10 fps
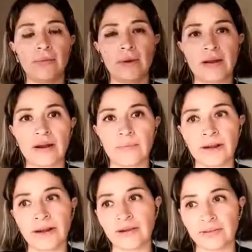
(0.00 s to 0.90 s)
Where
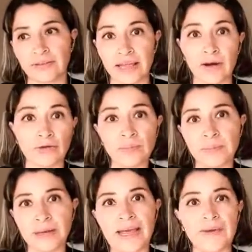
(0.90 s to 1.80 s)
are they going to
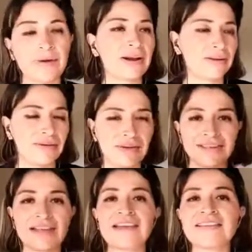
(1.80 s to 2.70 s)
play? Where are you?
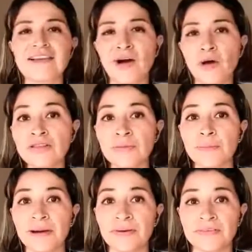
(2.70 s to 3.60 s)
It's also
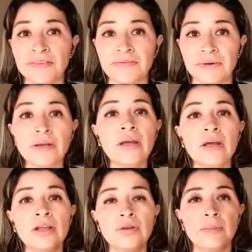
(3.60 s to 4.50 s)
part of the fun
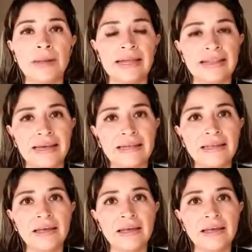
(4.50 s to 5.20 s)
to plan that.